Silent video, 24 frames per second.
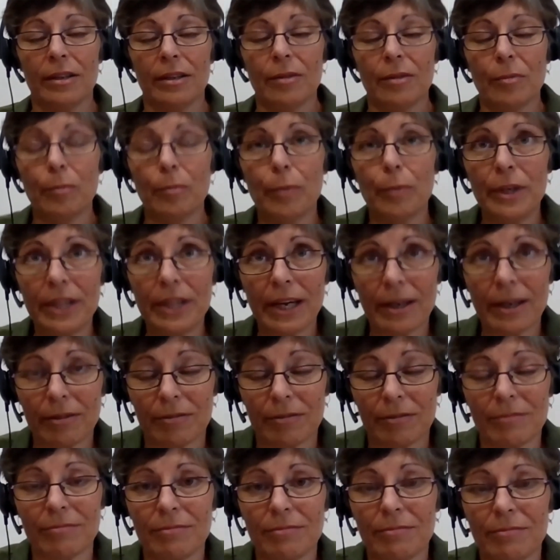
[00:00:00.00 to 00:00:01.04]
without
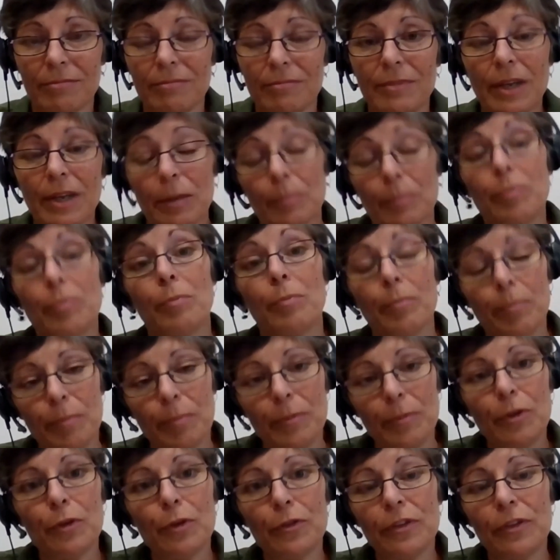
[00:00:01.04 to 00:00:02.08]

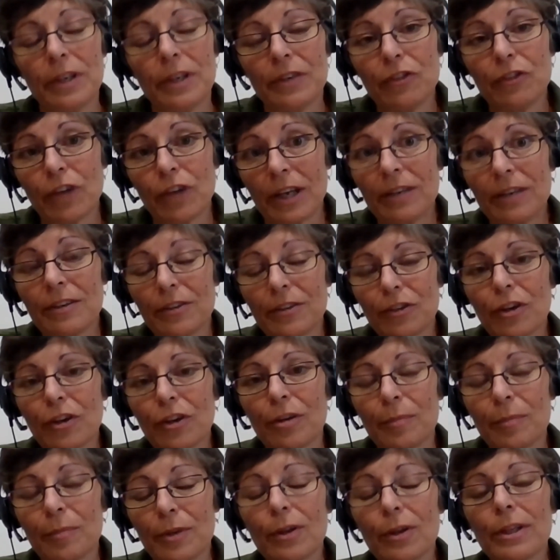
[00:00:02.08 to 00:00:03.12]
using gender
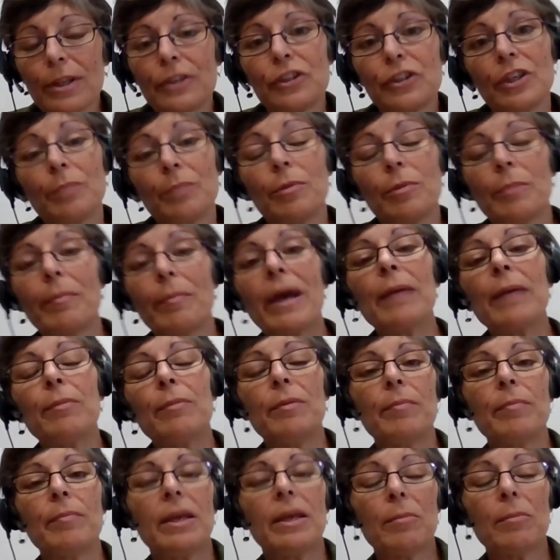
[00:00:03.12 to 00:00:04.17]
terminology, but maybe
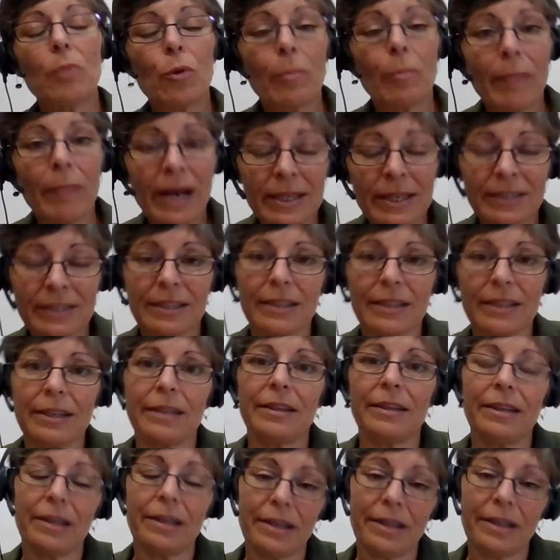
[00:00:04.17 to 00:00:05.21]
being more
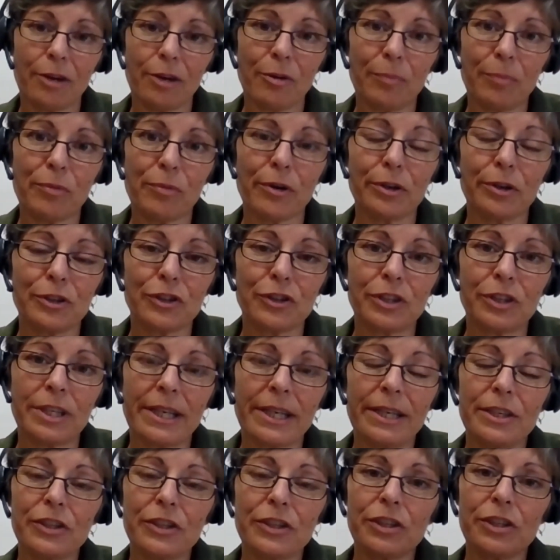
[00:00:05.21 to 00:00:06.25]
masculine in their approach to
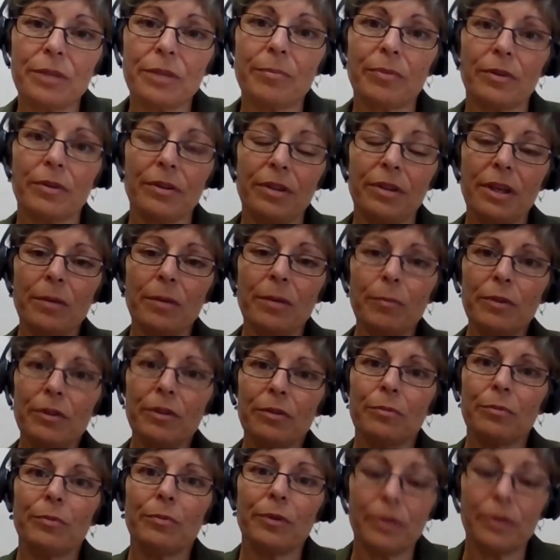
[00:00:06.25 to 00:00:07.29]
leadership. But I think with
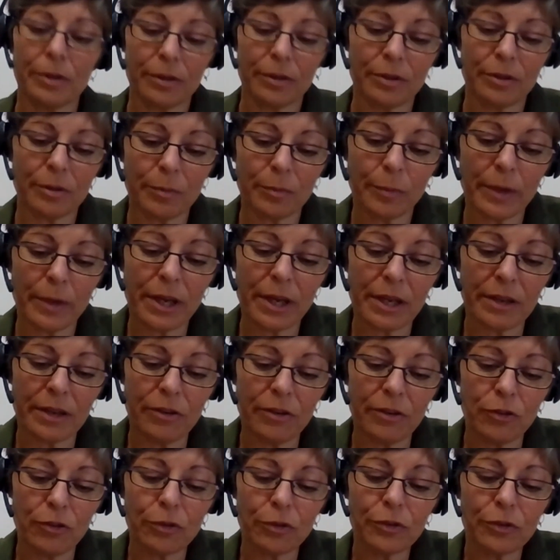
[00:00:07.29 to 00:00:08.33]
the work that we
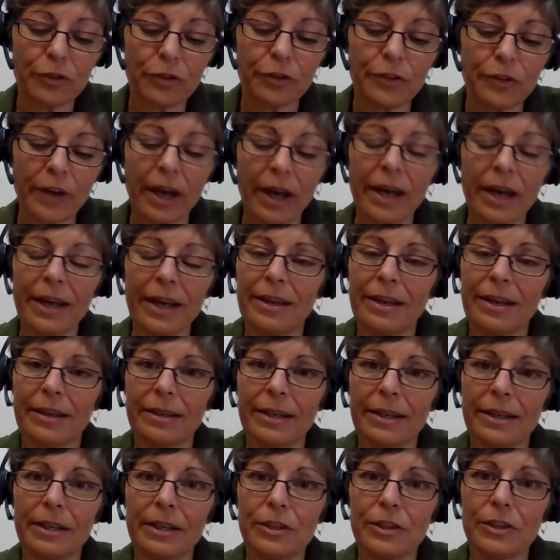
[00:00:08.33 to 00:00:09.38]
do today in
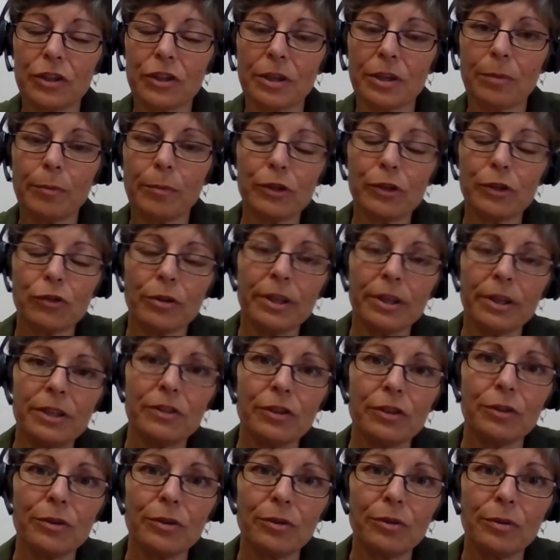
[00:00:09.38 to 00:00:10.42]
leadership, we're trying
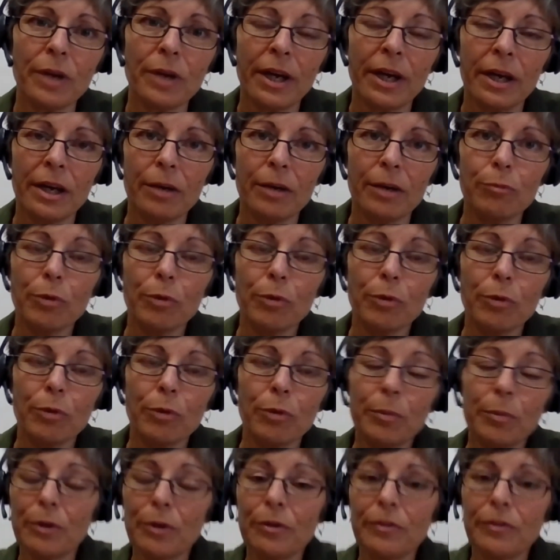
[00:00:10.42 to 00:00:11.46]
to
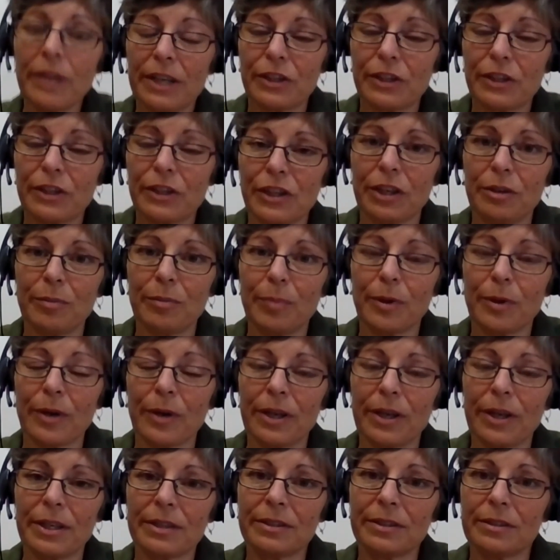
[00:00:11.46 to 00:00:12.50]
remove that gender
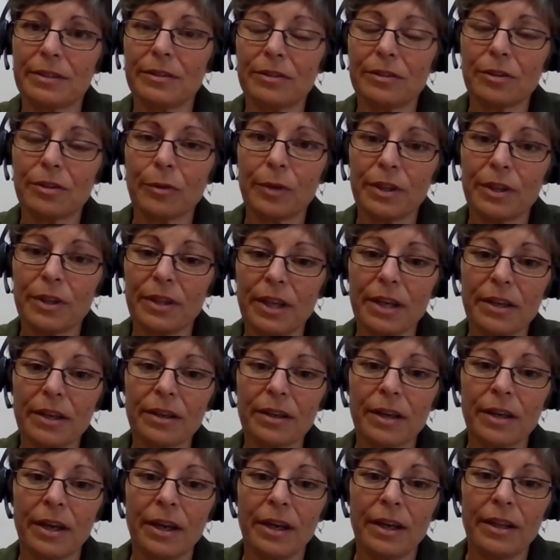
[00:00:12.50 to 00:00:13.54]
bias. And so I
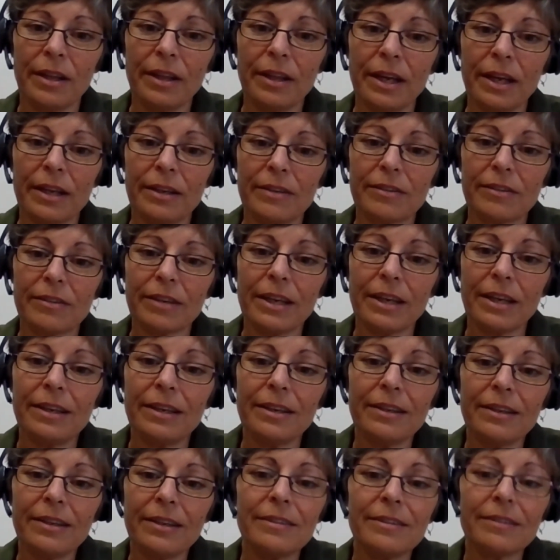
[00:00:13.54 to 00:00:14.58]
think that it
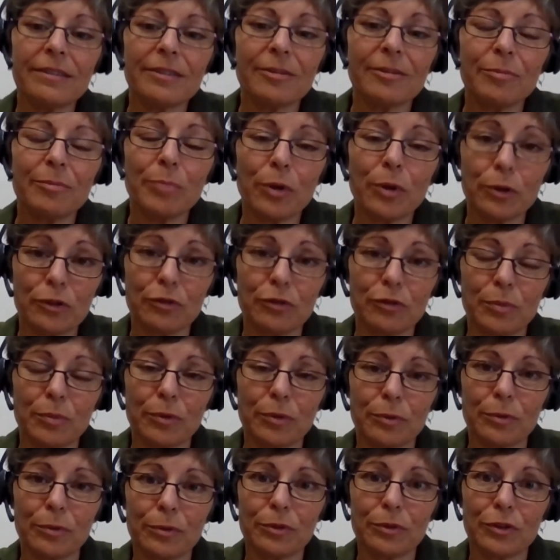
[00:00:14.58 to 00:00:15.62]
is
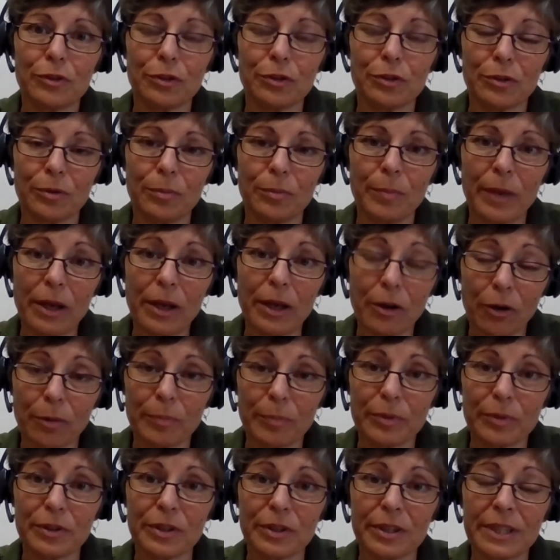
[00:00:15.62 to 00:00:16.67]
possible to be
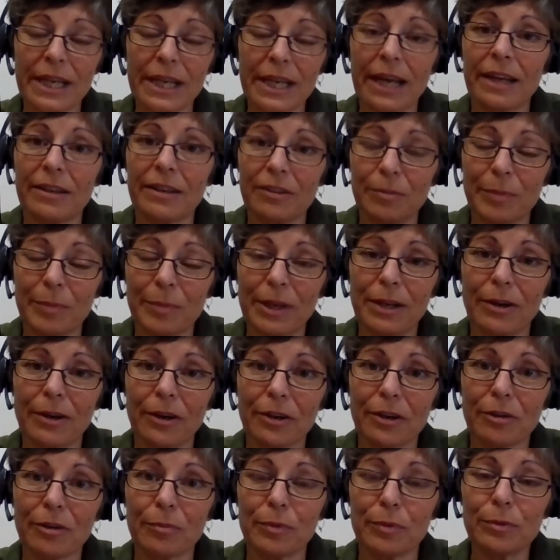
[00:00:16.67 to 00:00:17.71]
competent and be
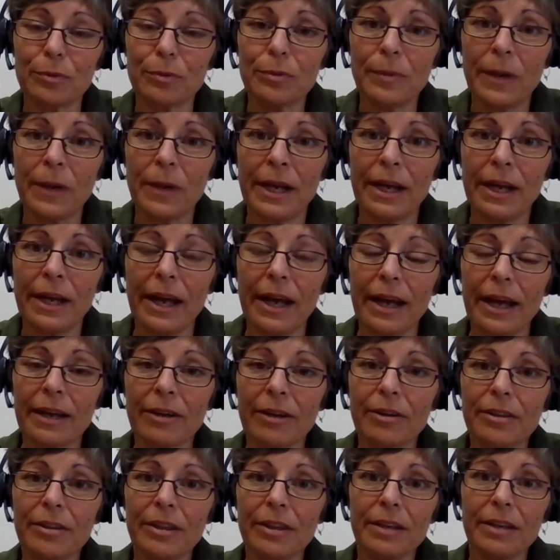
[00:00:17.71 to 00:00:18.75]
likeable. And
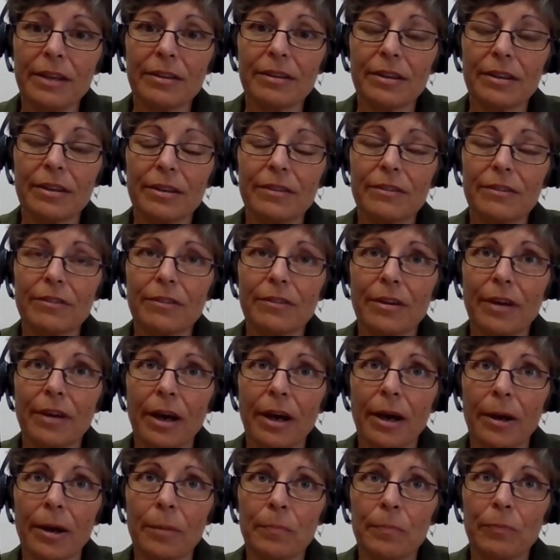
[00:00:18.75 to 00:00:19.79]
I think that
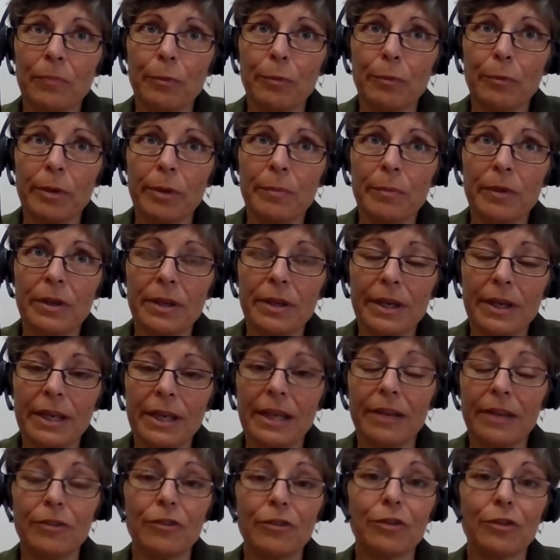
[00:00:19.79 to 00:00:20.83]
women
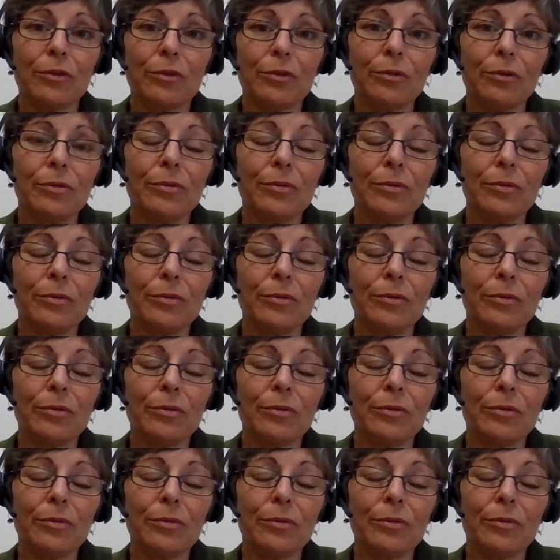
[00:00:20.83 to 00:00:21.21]
need to